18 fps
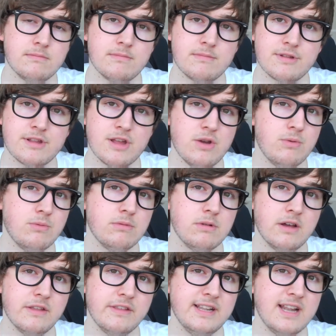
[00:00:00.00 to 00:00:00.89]
So,
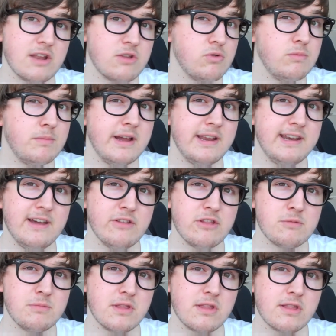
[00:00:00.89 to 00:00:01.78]
I think that's all my
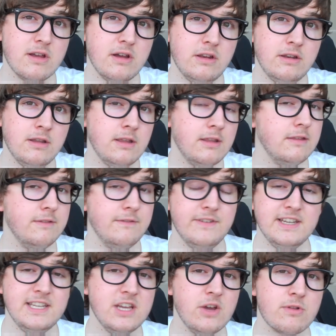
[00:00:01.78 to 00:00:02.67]
announcements done. The
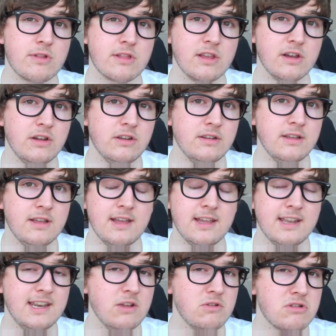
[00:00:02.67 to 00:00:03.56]
video's done.
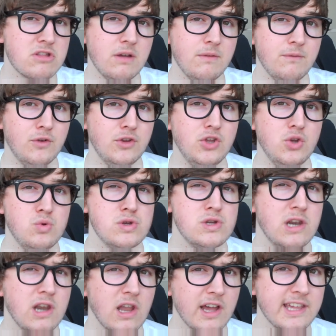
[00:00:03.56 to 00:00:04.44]
Now it's time for you to
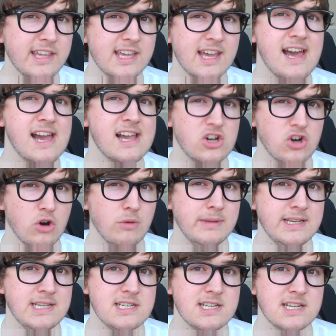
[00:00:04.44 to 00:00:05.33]
like and
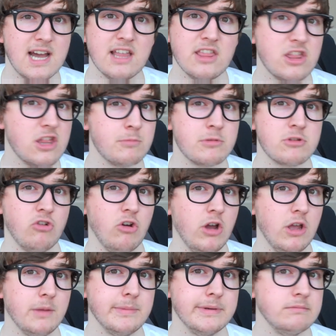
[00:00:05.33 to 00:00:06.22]
comment and
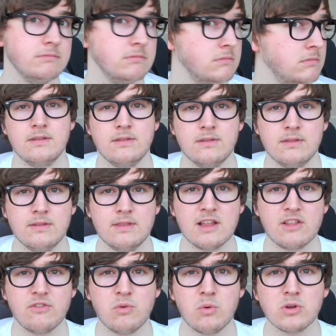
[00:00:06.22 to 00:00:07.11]
subscribe.
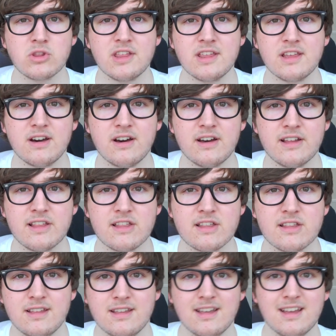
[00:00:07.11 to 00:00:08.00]
Thanks for watching,
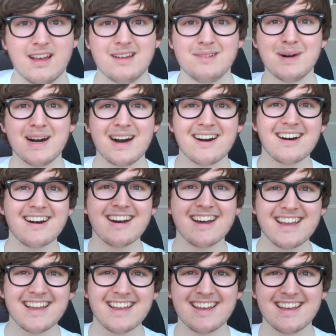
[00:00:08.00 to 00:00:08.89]
guys.
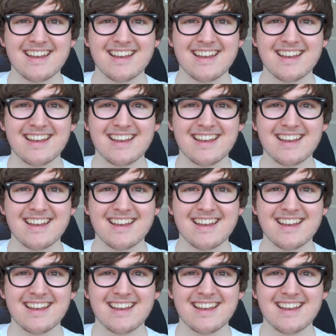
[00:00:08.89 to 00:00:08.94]
Bye!